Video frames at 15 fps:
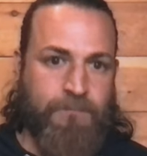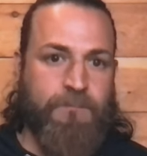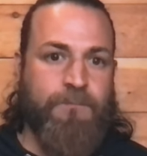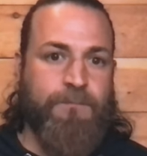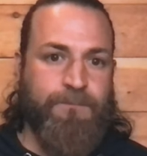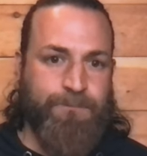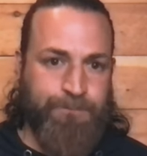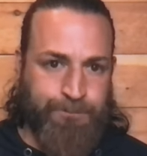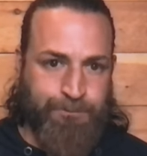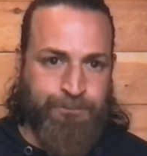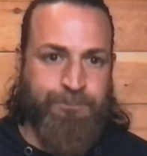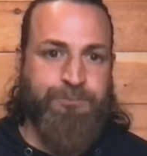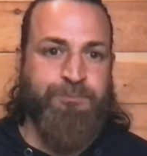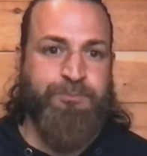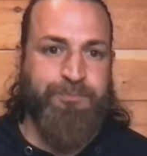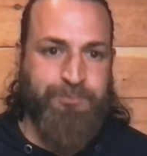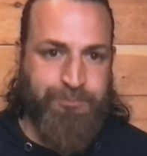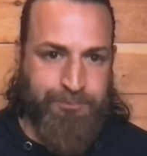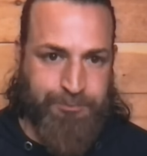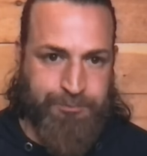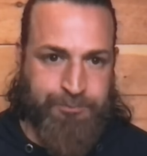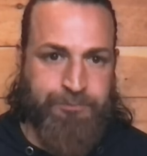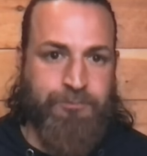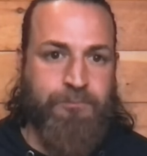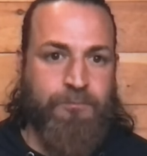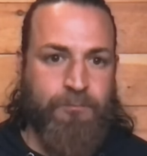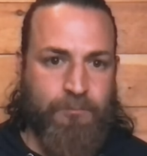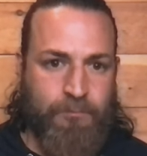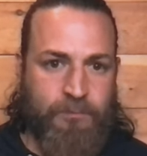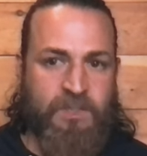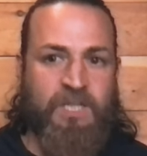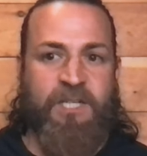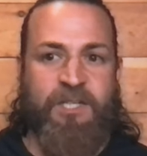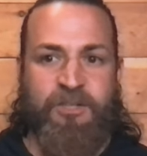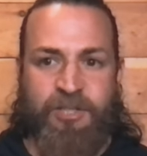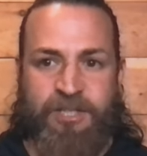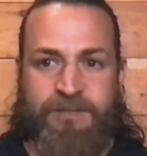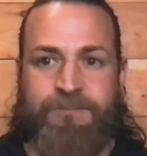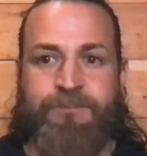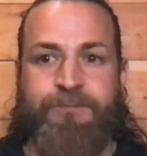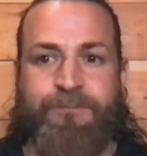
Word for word: Mm-hmm. Yeah, I agree.